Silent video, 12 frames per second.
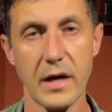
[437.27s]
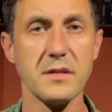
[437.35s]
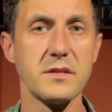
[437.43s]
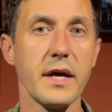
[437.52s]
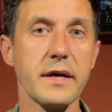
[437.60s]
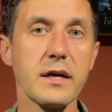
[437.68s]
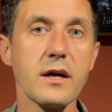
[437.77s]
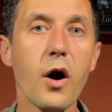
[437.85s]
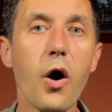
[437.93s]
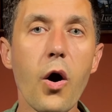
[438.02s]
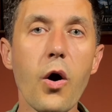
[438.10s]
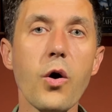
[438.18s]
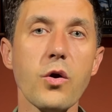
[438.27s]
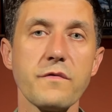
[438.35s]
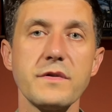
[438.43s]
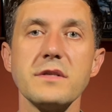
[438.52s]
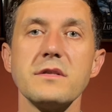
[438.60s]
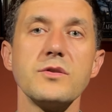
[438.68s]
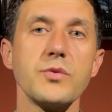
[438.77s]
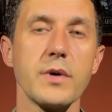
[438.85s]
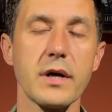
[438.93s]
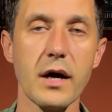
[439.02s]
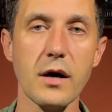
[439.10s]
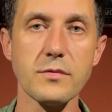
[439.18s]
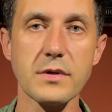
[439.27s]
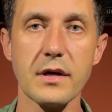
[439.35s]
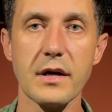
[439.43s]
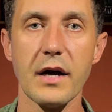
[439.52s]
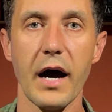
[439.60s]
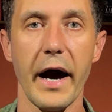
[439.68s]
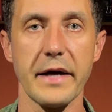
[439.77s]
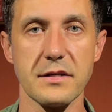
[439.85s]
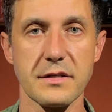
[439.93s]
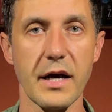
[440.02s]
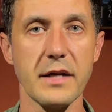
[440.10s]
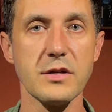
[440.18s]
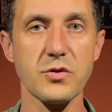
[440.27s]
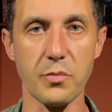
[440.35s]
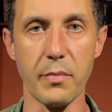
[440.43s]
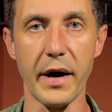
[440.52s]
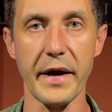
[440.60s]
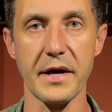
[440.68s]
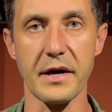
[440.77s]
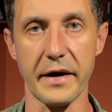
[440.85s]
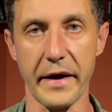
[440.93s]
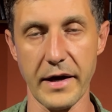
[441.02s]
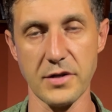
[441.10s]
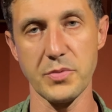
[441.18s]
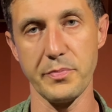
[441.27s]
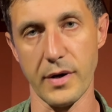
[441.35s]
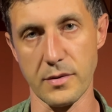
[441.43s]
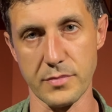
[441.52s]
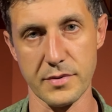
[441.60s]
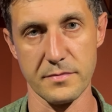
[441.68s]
Taking all of this into account, I decided to buy a hand pump.